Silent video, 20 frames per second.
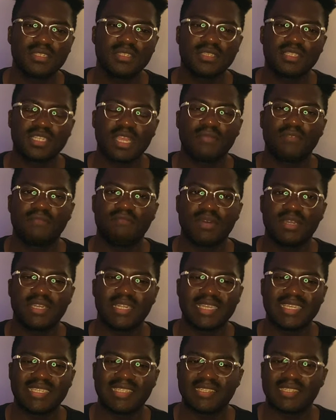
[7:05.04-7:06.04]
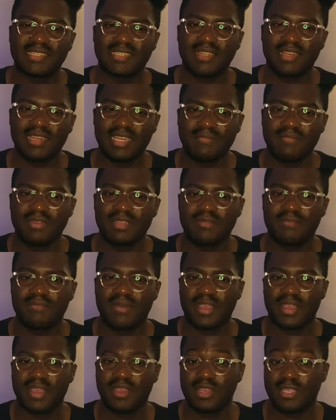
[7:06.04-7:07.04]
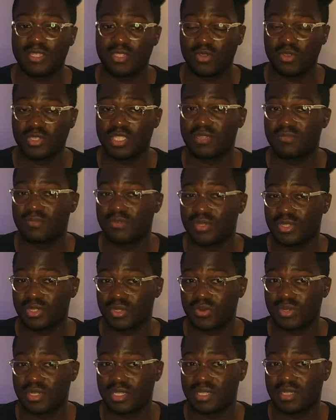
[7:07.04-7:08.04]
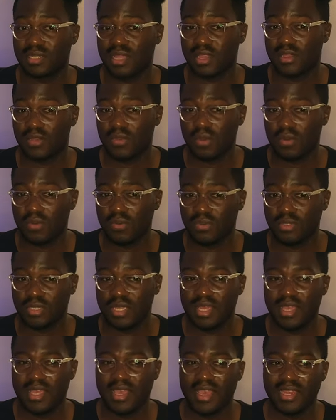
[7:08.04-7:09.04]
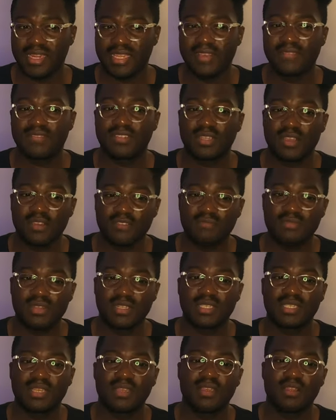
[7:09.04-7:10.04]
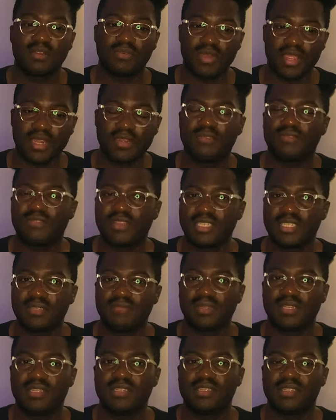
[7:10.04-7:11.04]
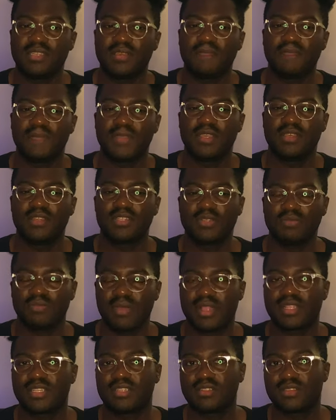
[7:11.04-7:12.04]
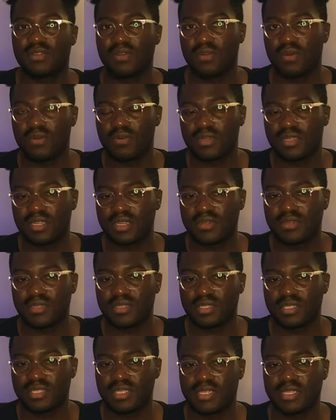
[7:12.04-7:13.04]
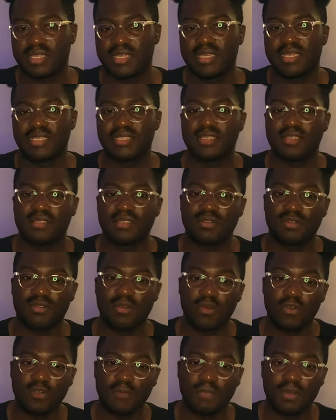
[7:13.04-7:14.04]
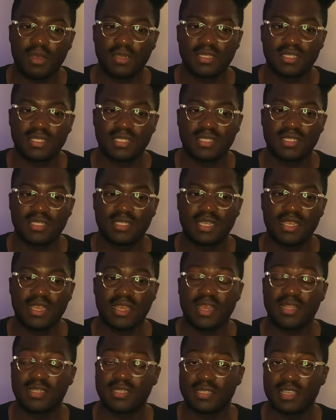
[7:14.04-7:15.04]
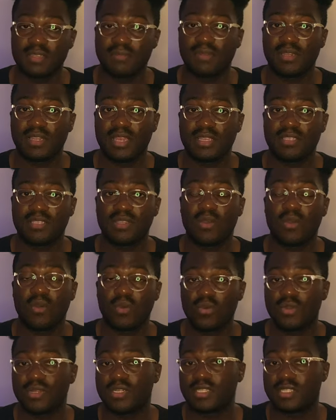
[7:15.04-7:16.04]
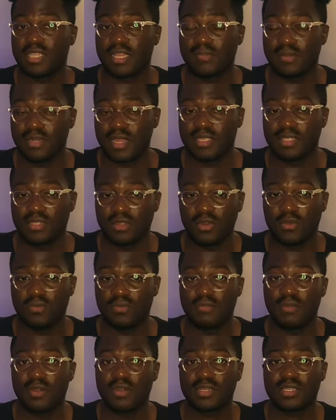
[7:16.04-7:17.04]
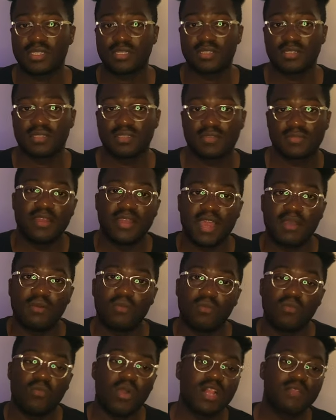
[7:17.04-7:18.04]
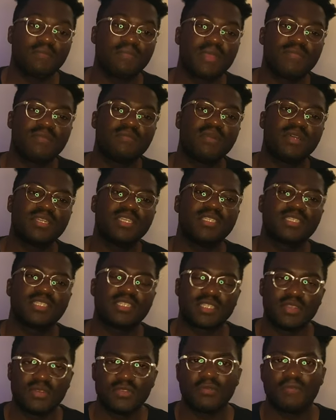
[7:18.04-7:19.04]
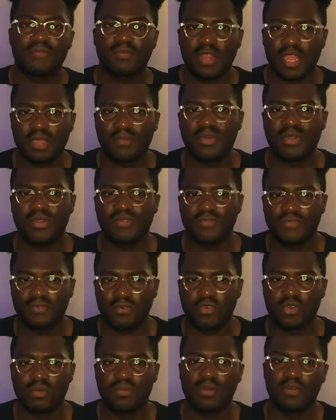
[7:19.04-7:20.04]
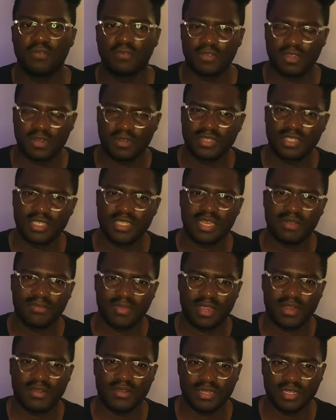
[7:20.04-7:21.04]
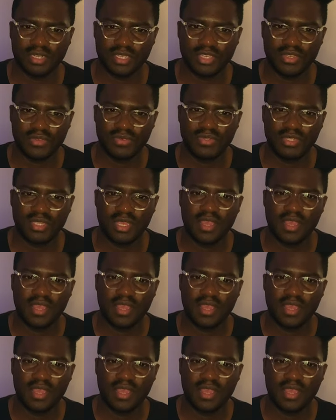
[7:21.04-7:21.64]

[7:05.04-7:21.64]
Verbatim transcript: this type of money isn't limited by exhaustible resources like gold, it gives governments greater flexibility to manage their own currency, set their own policies, and stabilize or destabilize global markets. Now, while paper money is still the primary form of currency that we currently use,